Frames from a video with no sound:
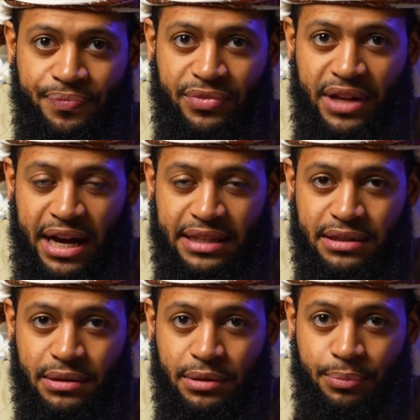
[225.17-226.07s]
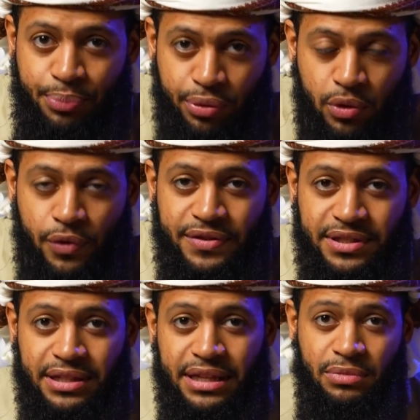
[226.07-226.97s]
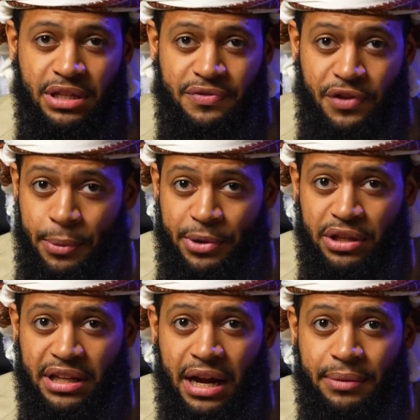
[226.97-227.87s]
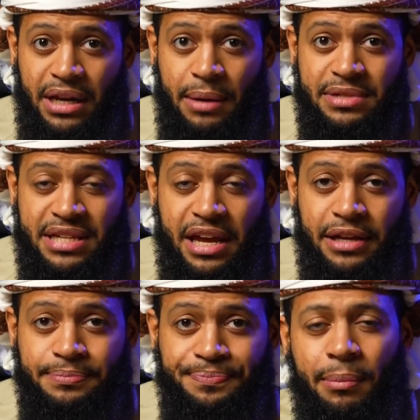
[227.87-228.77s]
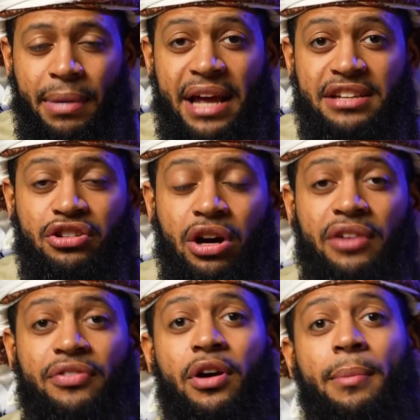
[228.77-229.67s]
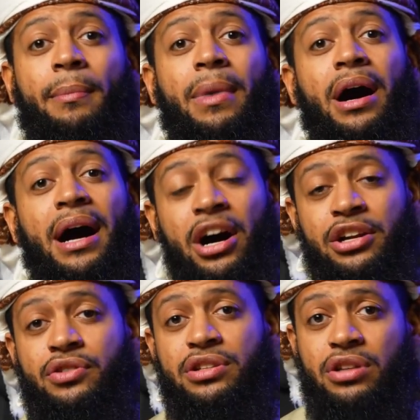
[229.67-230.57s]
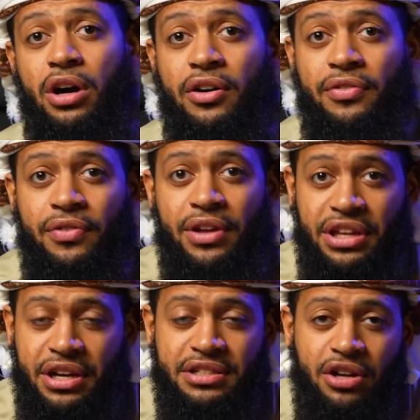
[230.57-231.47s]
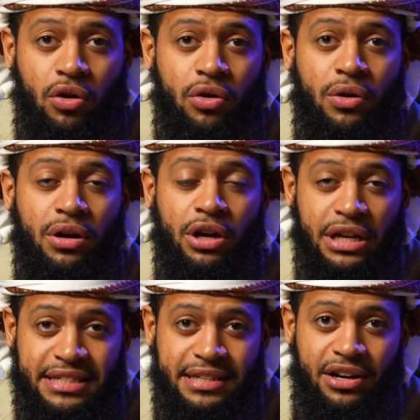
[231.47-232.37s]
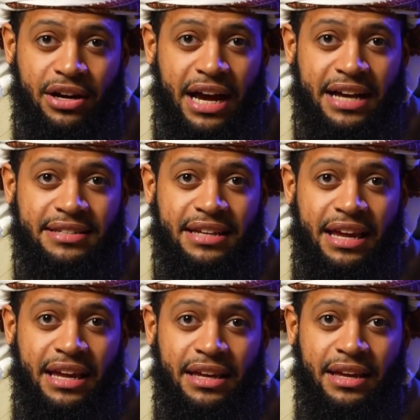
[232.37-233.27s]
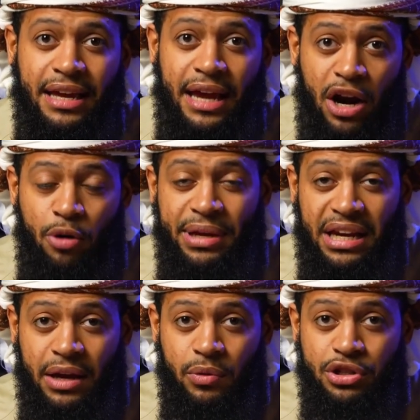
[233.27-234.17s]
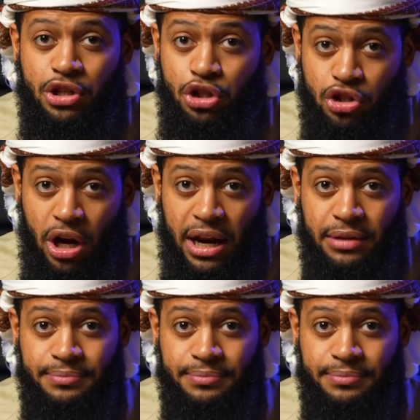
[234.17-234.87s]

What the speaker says: that proves this phenomenon that I'm saying, by a scholar from hundreds of years ago, considered as a Arabic language scholar.